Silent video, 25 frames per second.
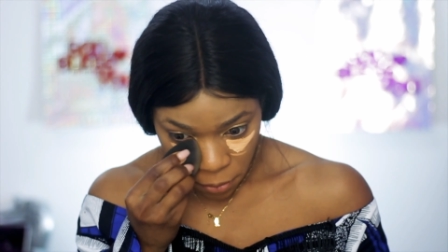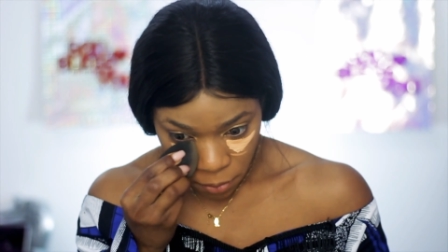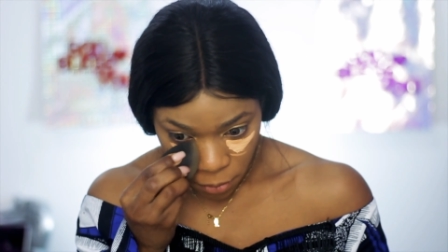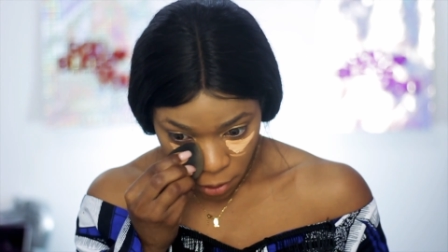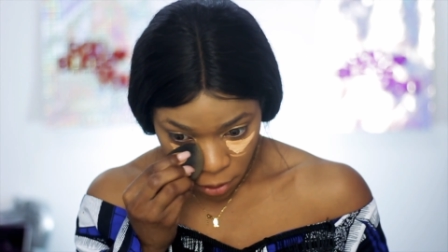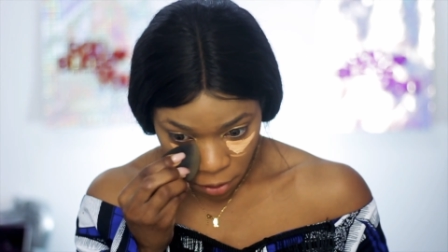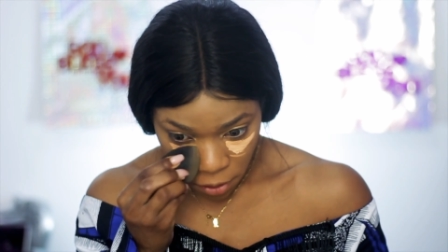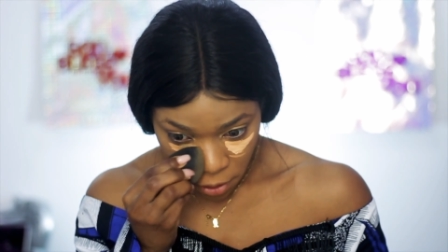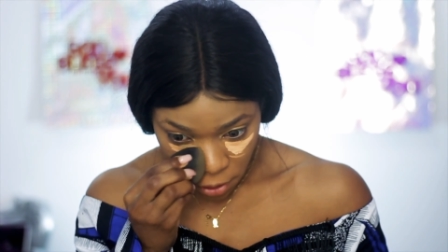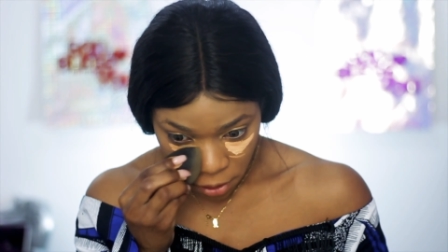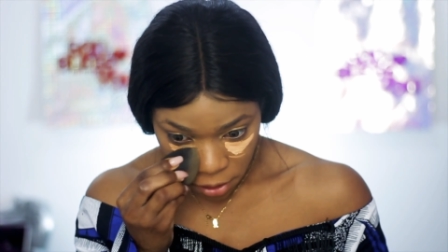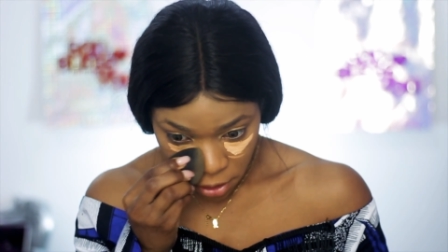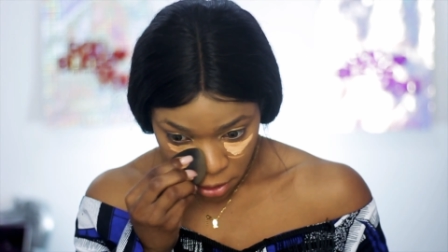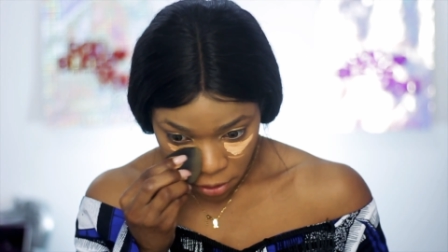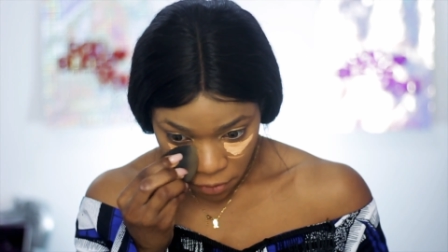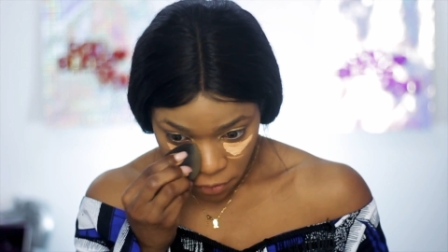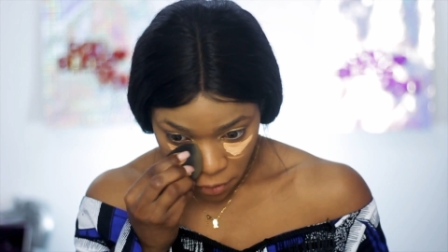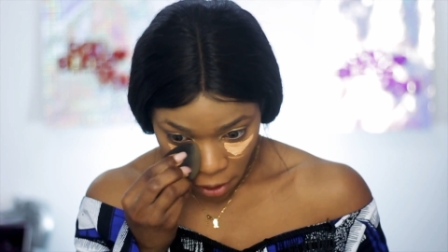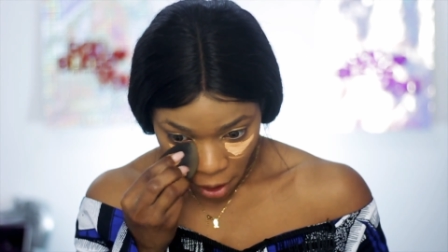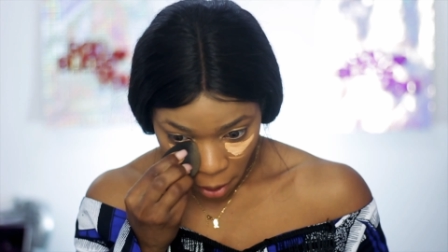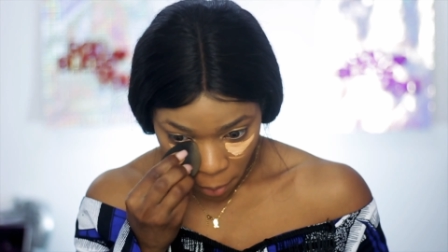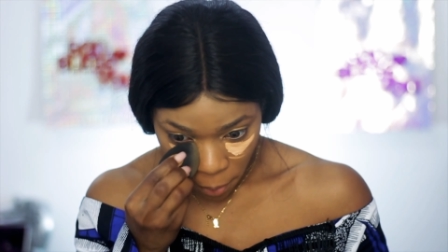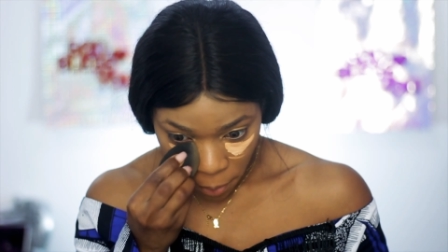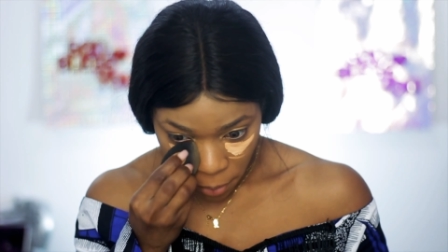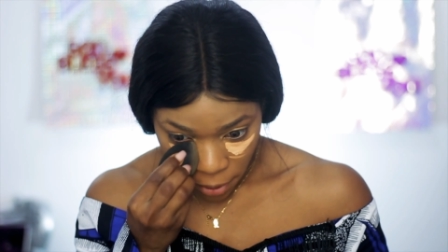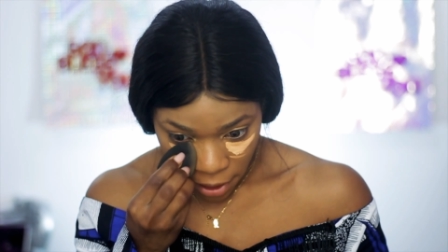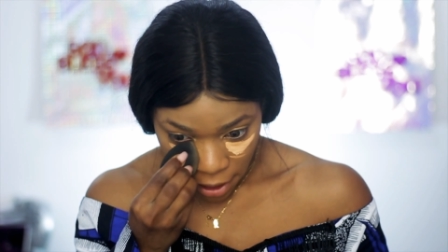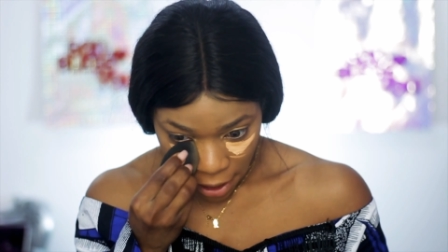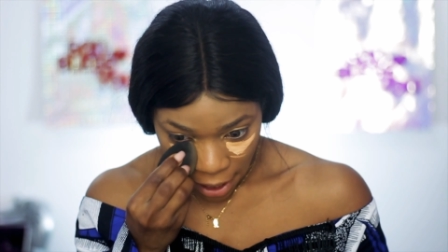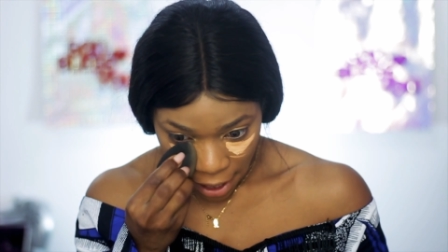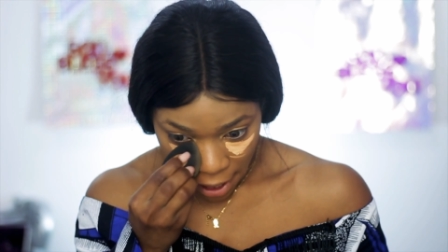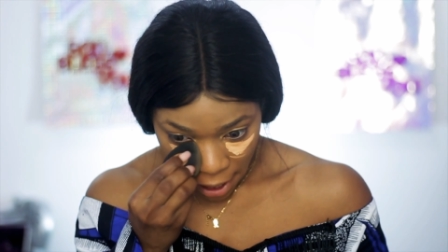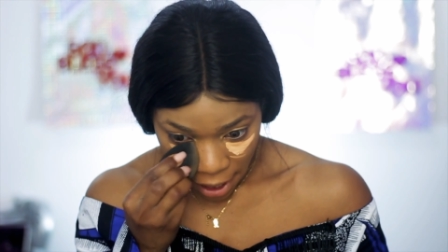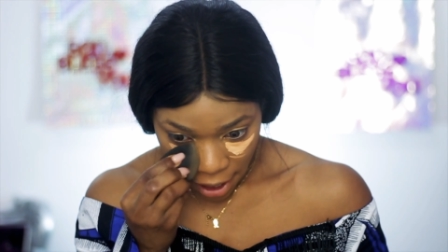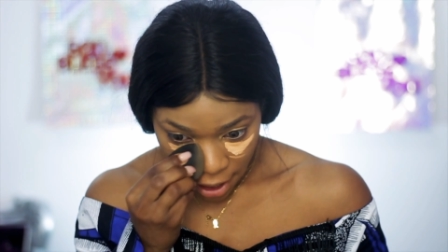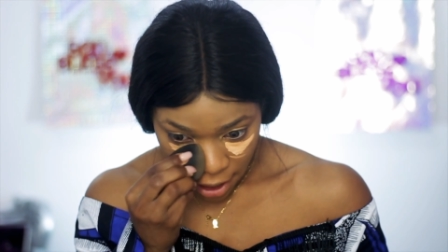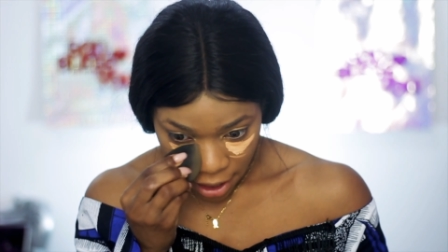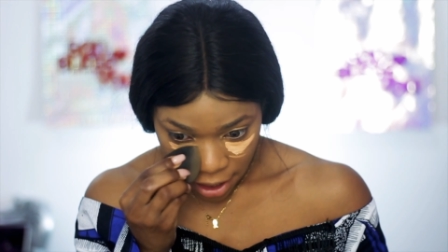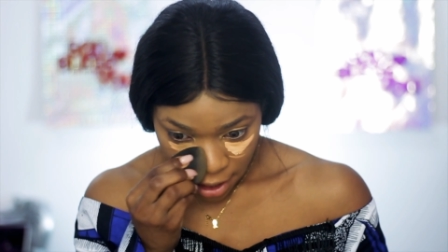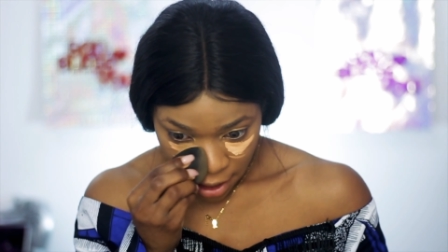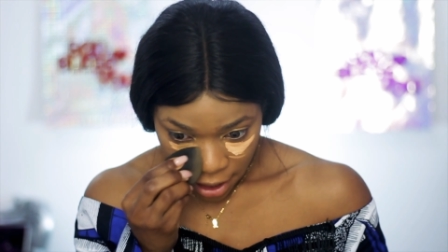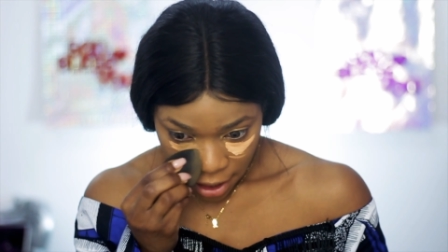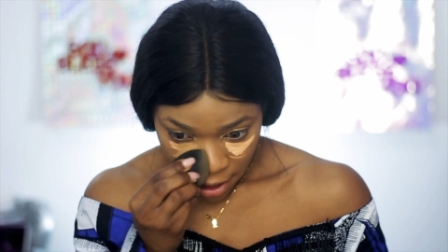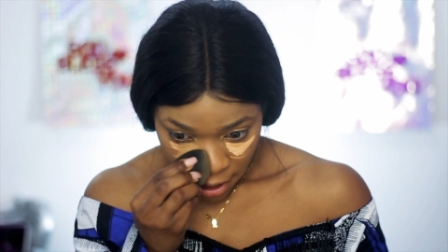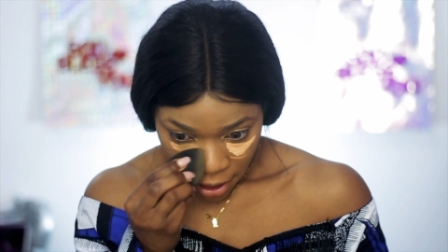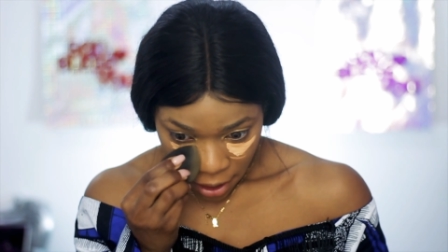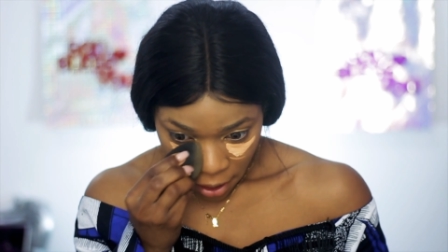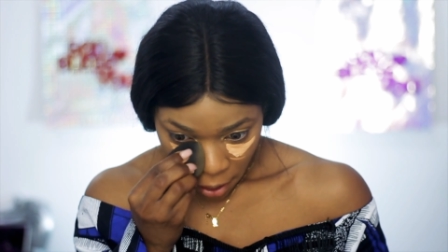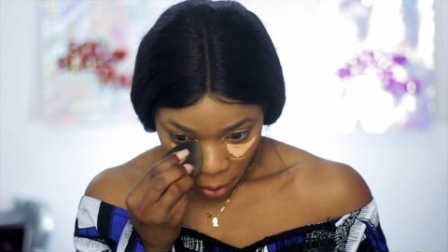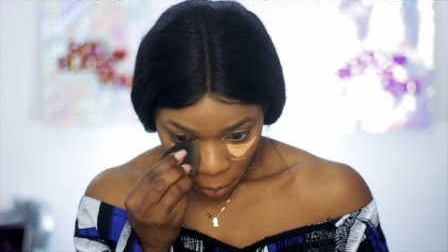I'm not going to reapply
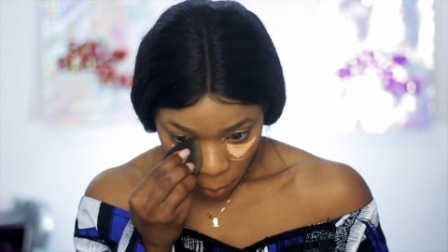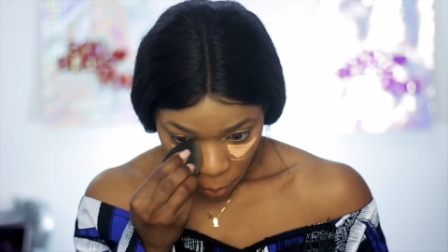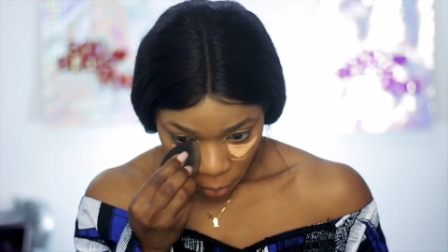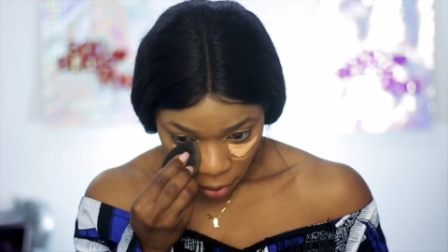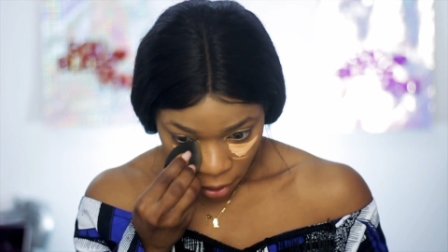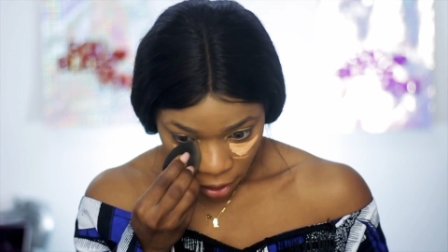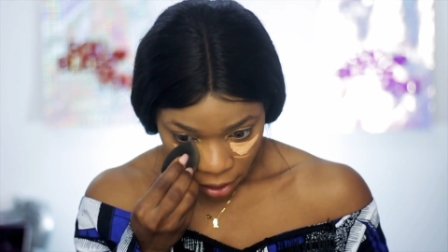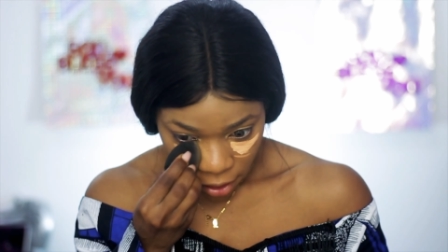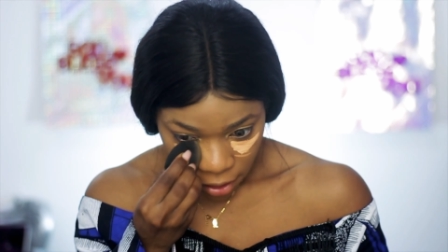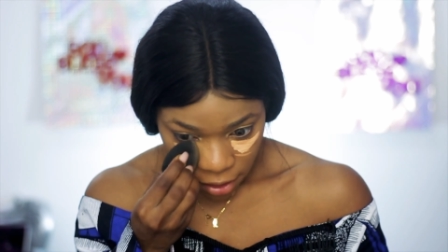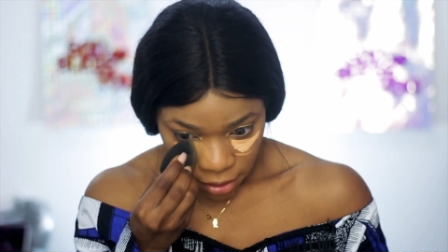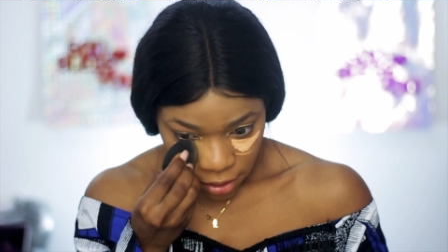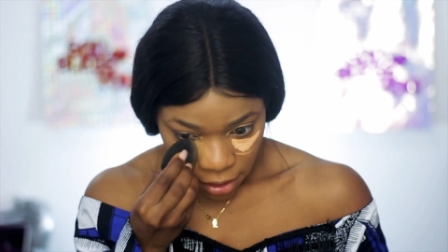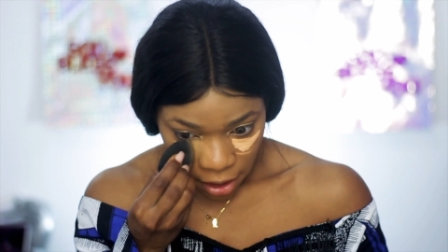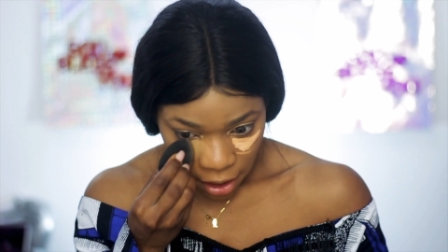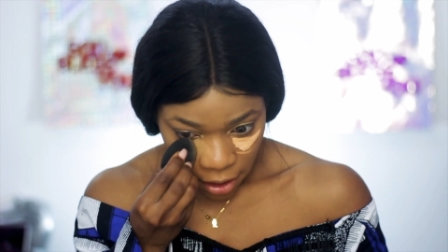because